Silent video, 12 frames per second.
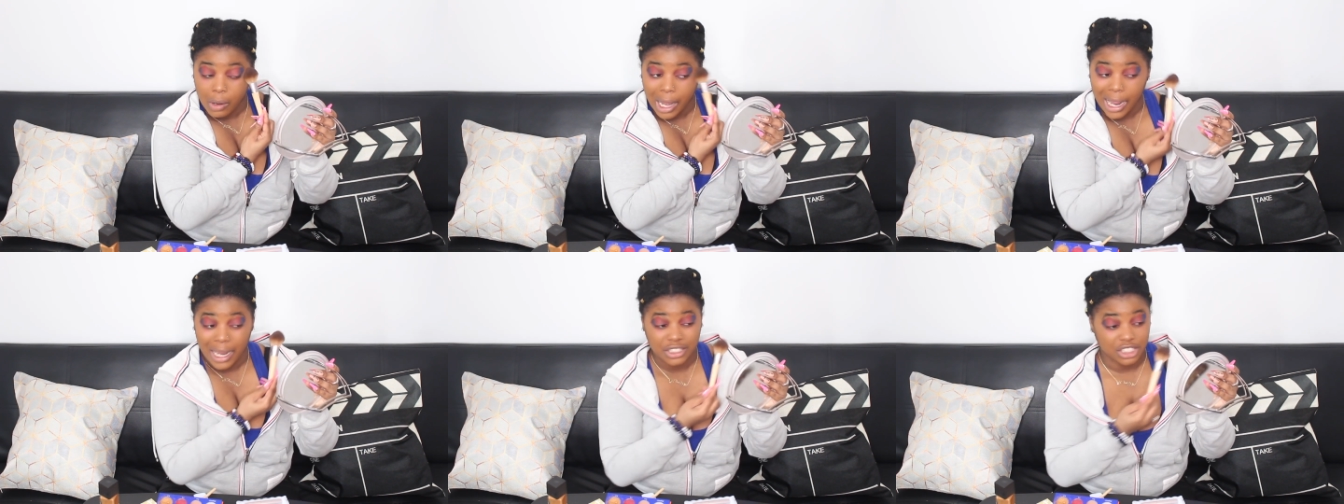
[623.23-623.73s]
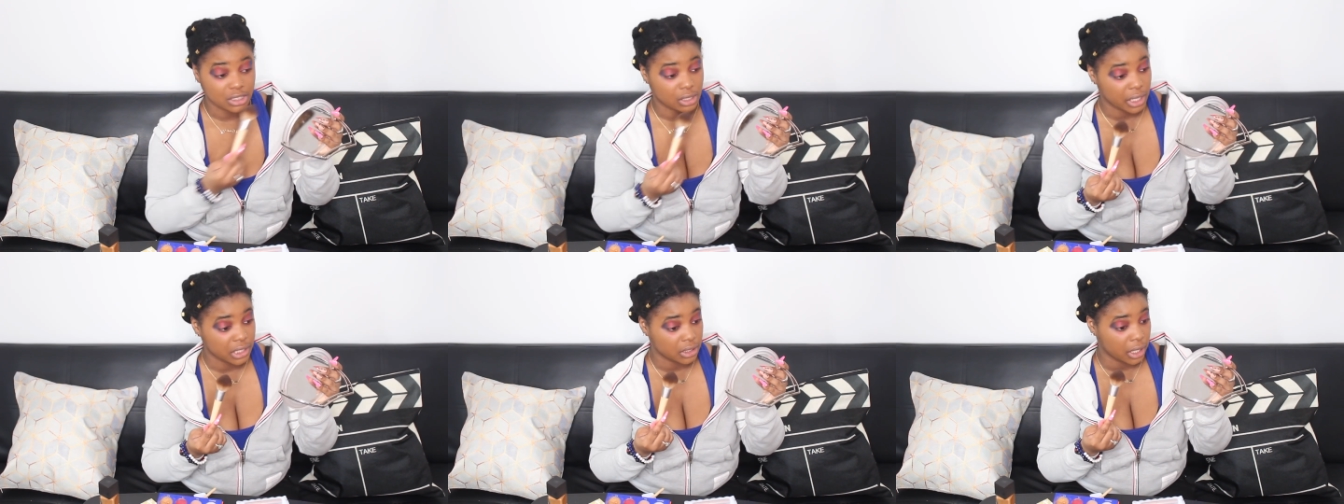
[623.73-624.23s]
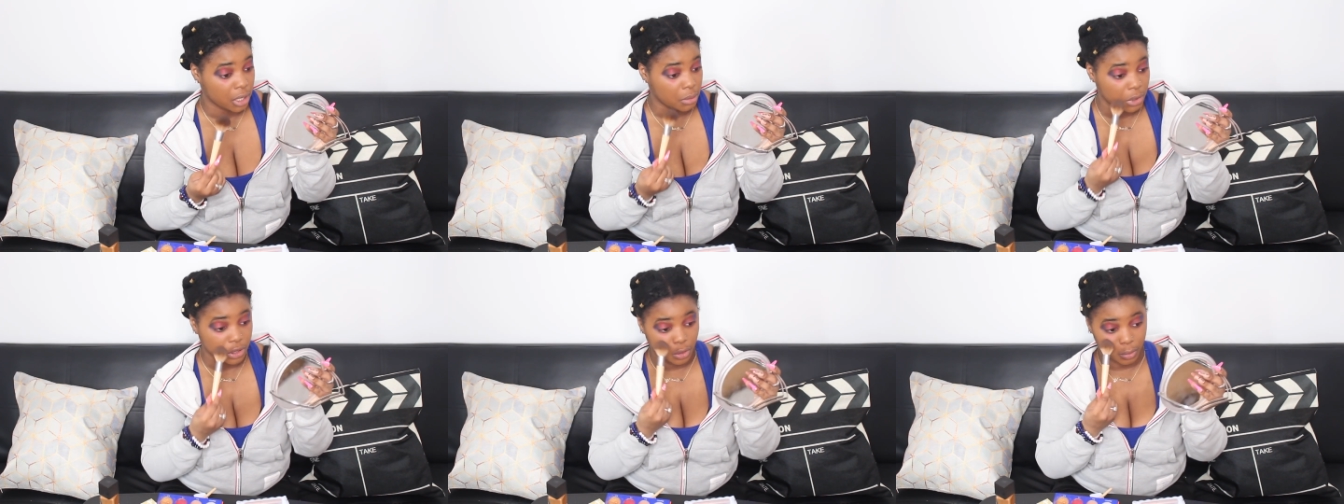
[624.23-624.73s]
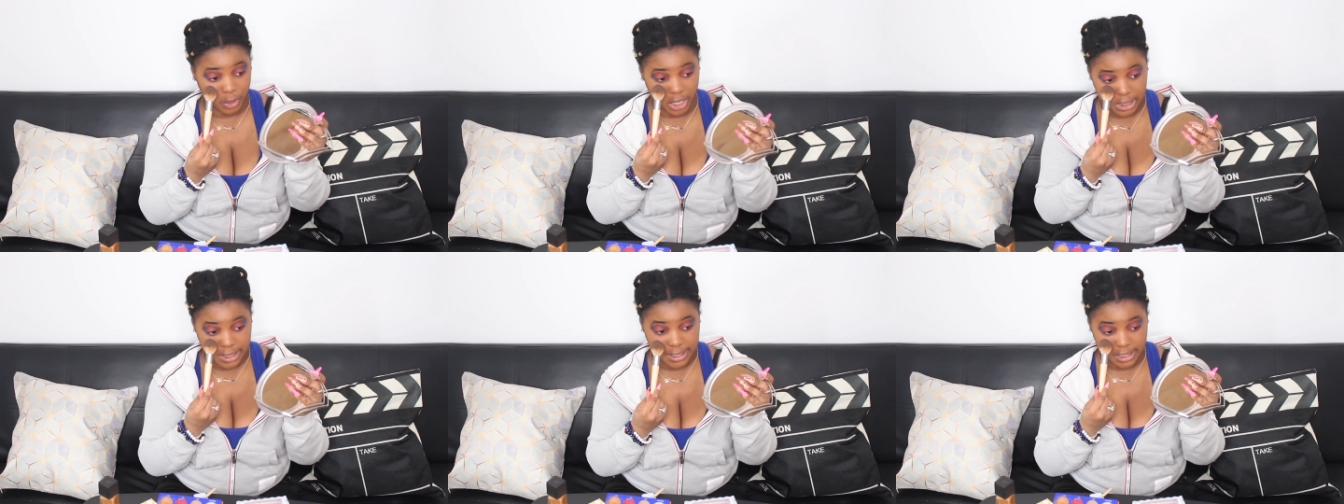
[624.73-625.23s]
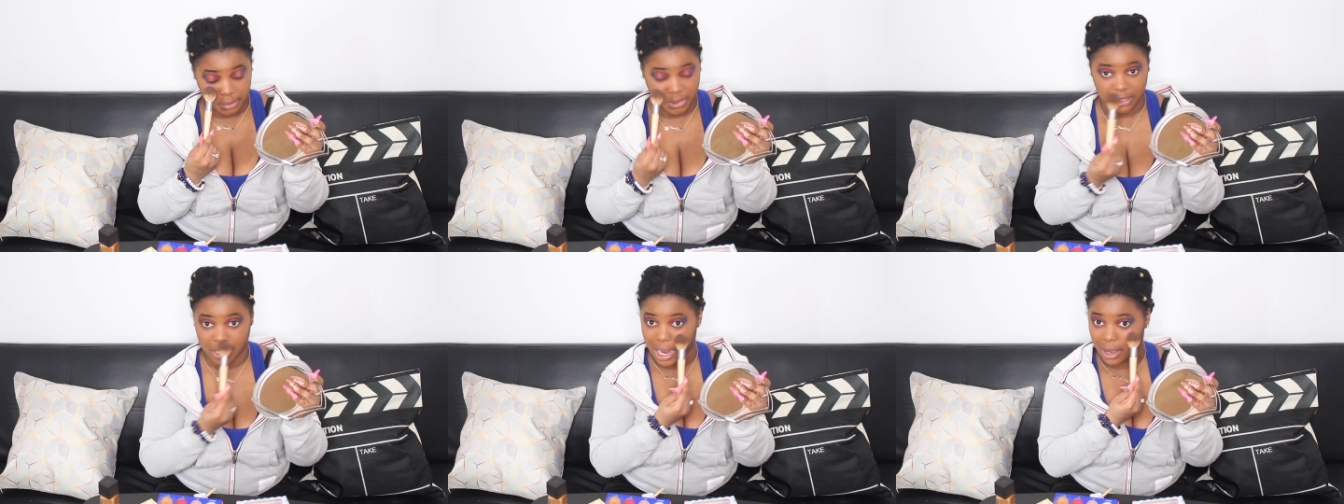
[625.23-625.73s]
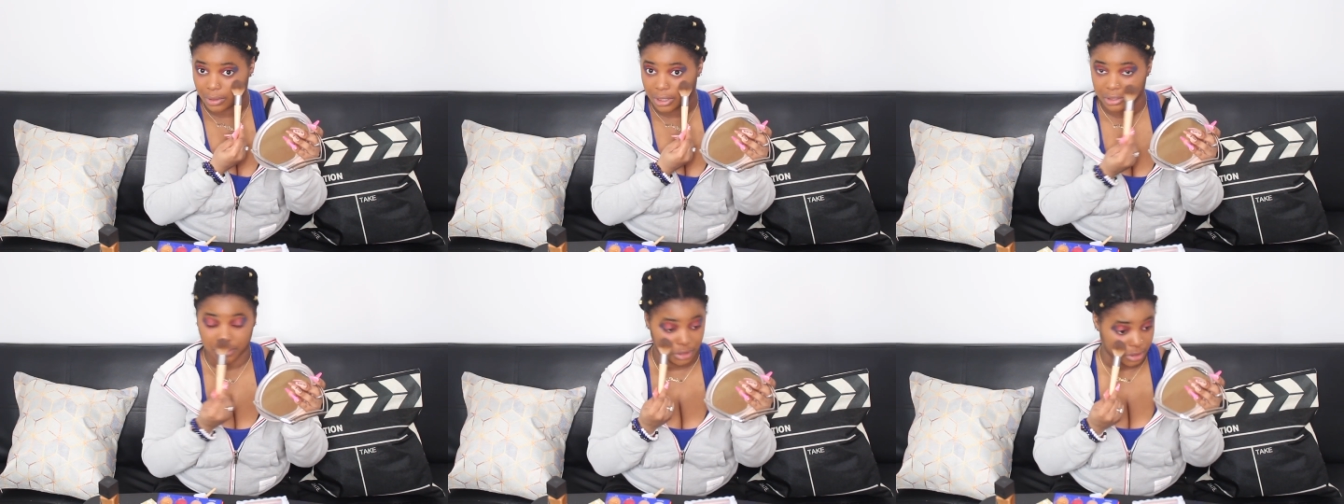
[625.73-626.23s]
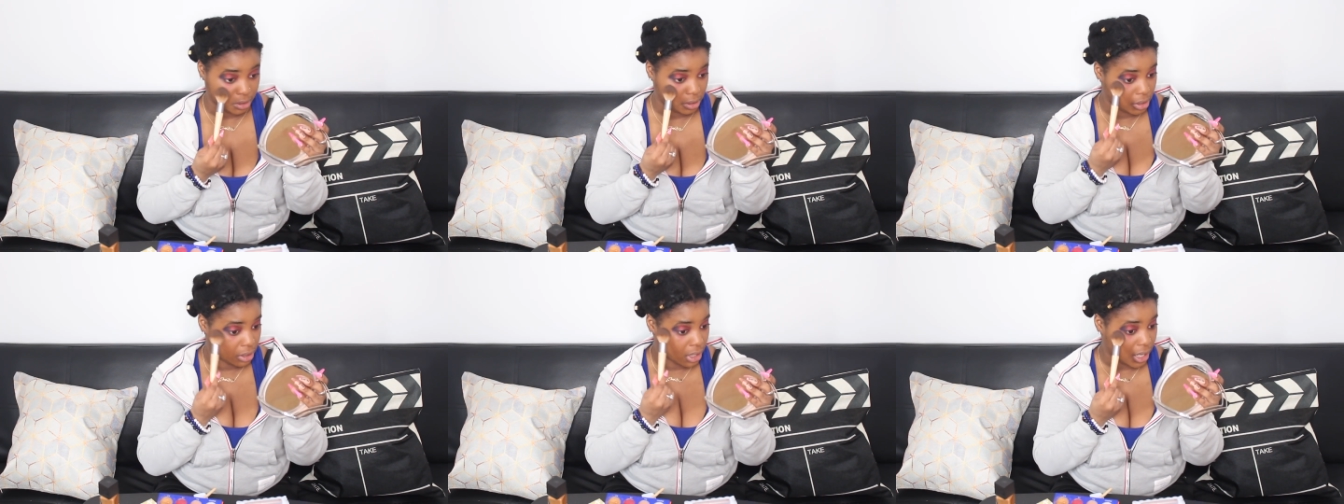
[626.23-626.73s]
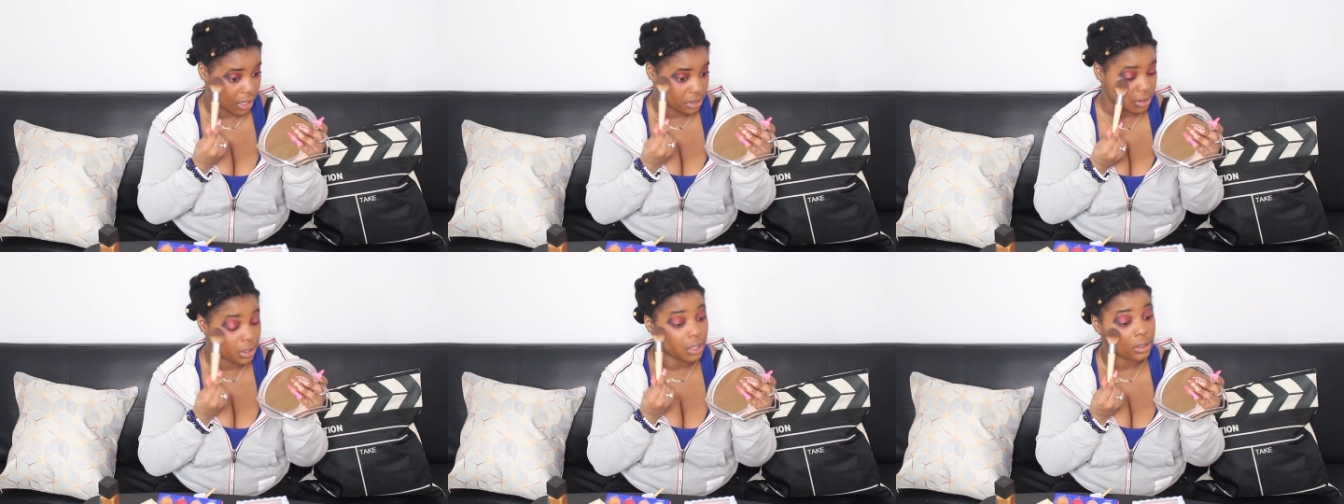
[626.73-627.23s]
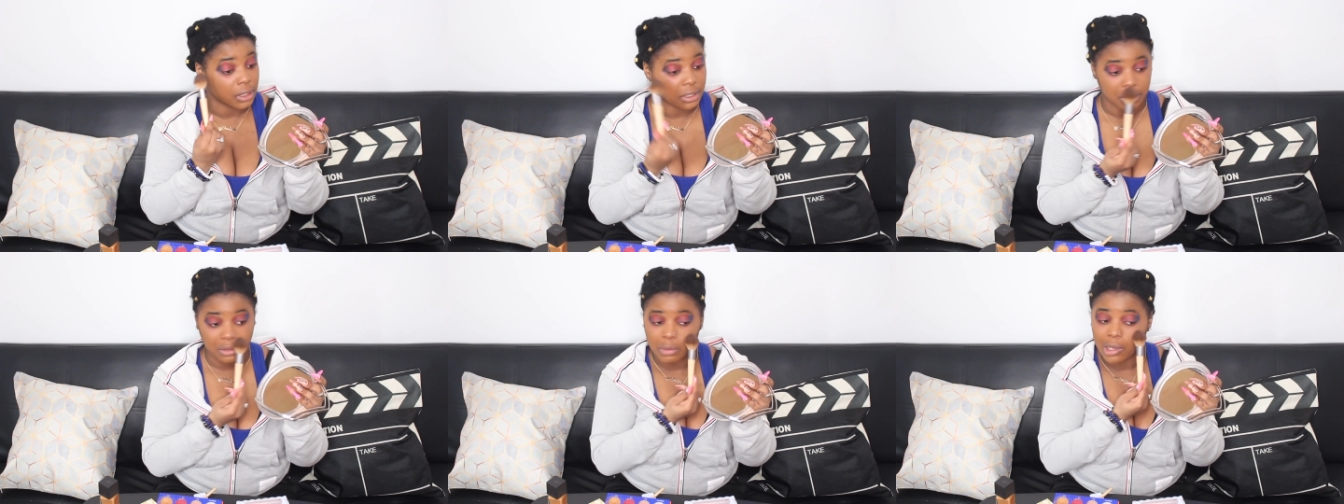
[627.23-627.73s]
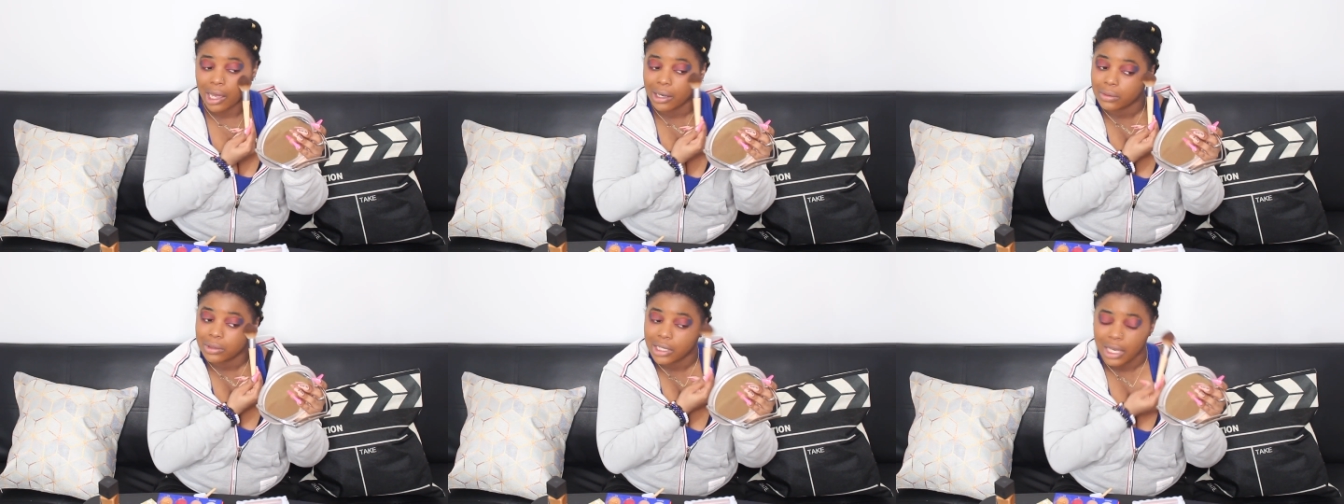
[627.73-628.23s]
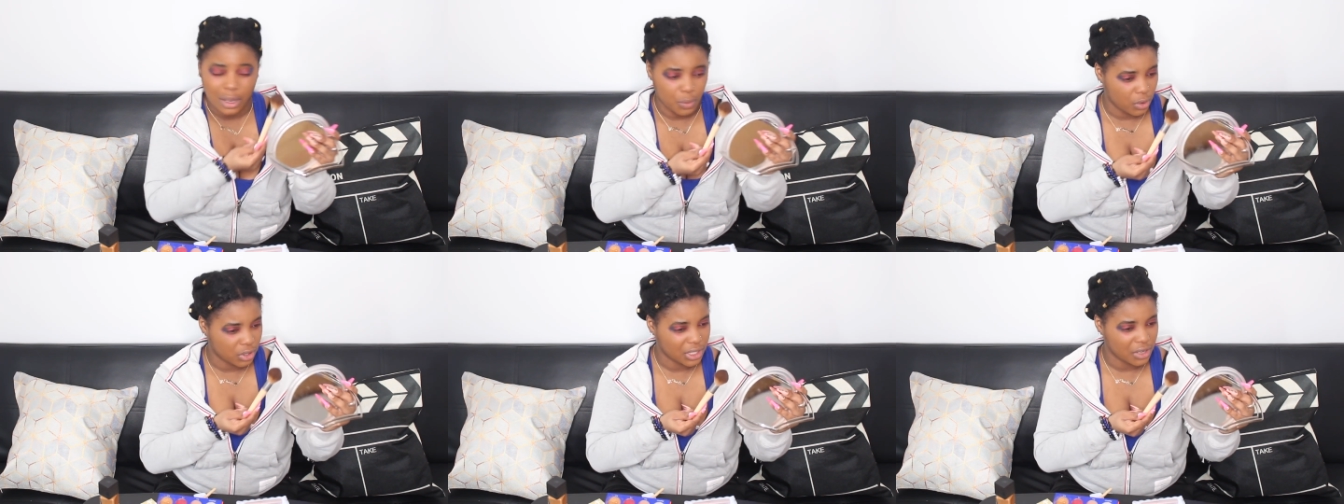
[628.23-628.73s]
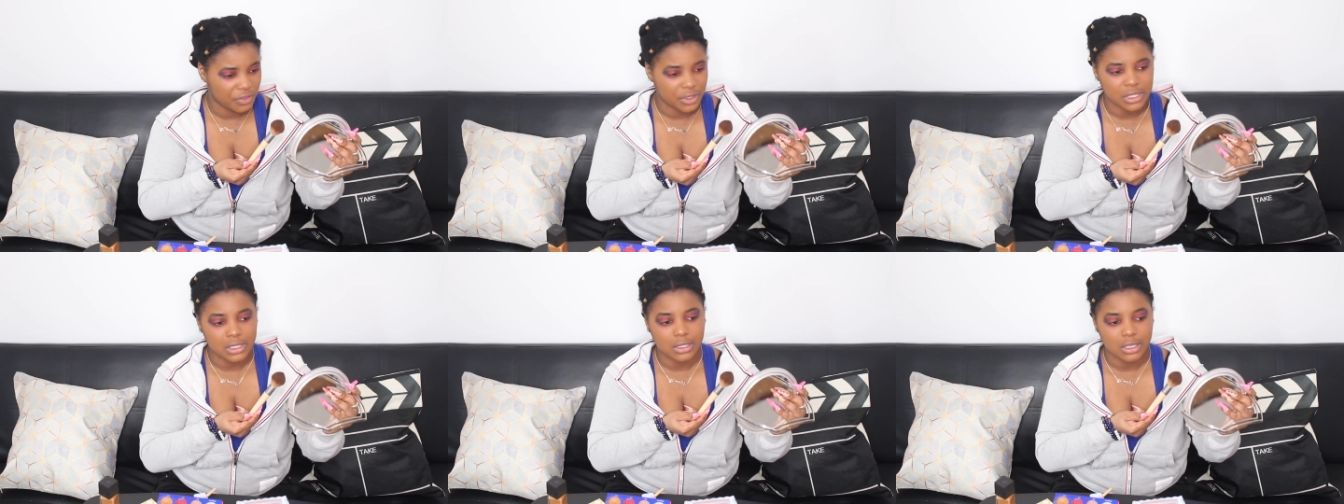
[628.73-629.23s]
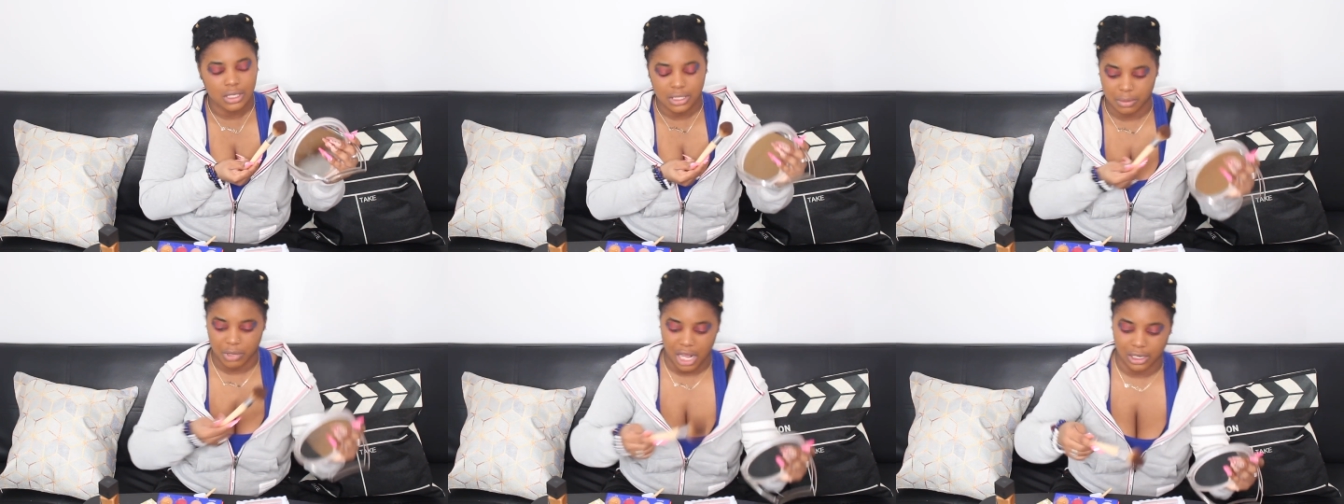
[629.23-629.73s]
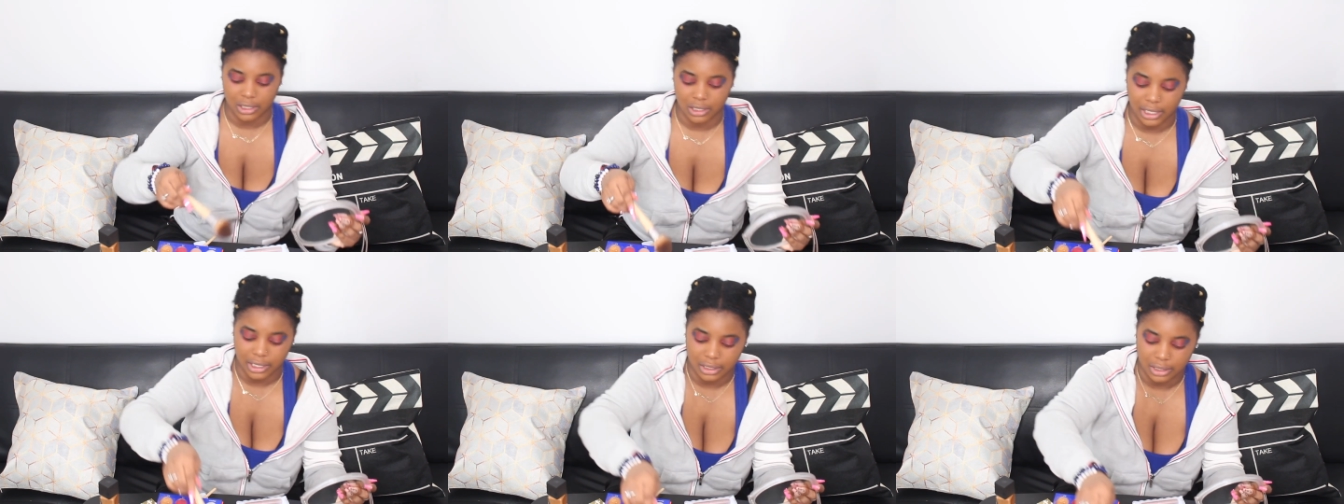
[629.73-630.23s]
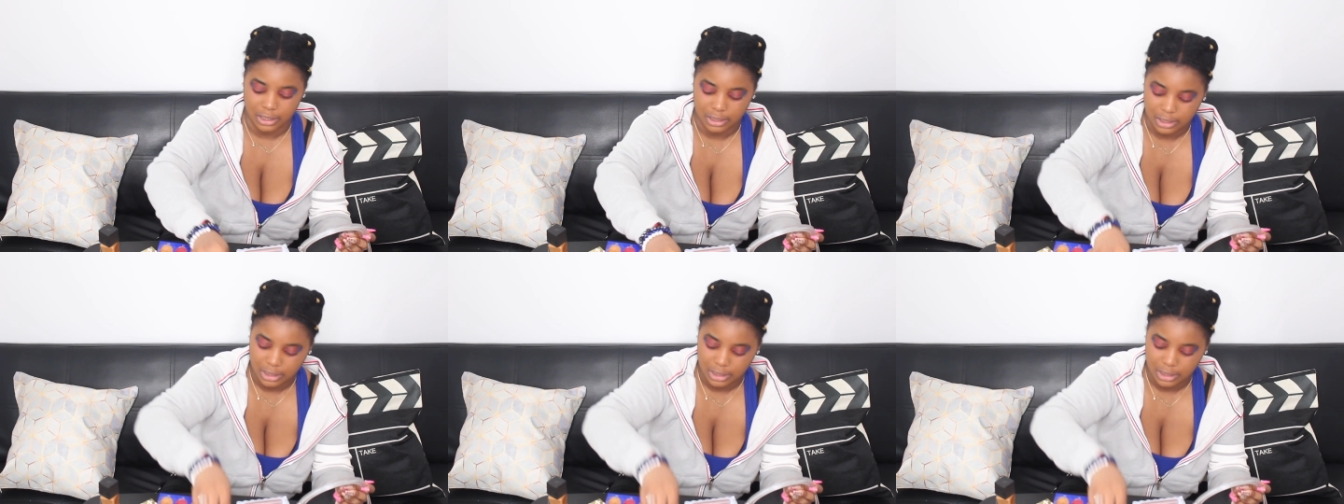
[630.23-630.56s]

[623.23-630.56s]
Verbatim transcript: I actually like that, but the red seeped down under. I actually kind of like it, but I don't think I want that for this look because I'm kind of look like a